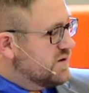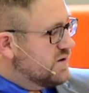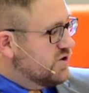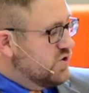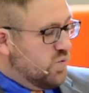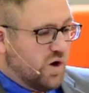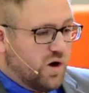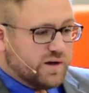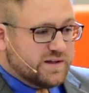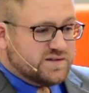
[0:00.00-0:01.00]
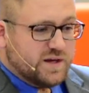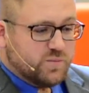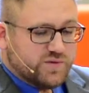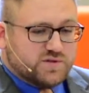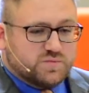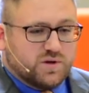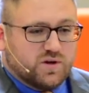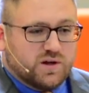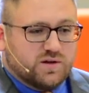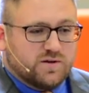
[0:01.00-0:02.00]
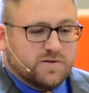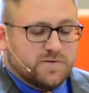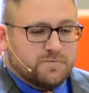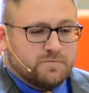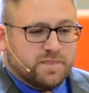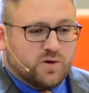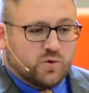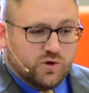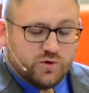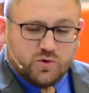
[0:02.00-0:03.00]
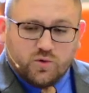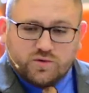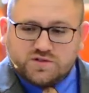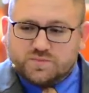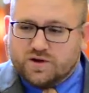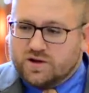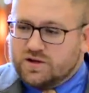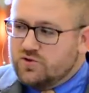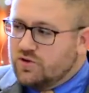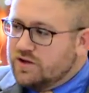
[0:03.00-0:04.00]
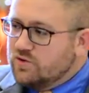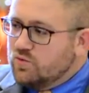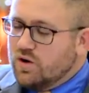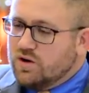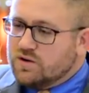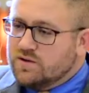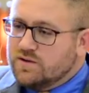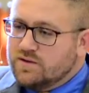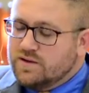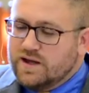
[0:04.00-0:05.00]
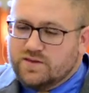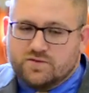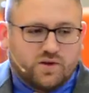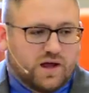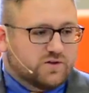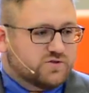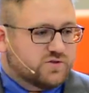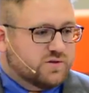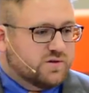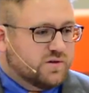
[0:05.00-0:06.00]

You walk in step with the Spirit, or you ignore the Spirit and you, and you walk in the flesh.